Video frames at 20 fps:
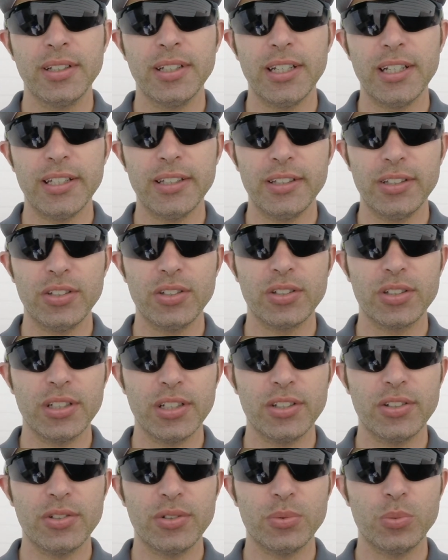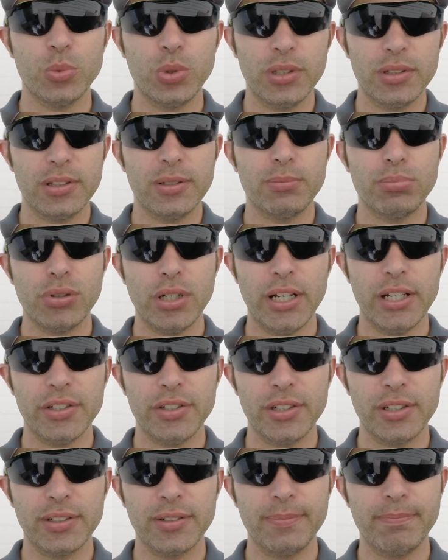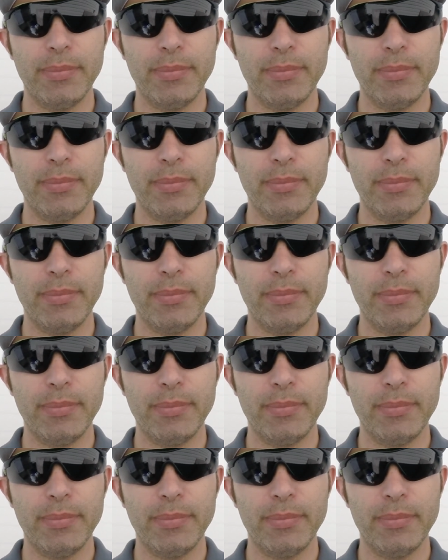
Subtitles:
and discuss what the project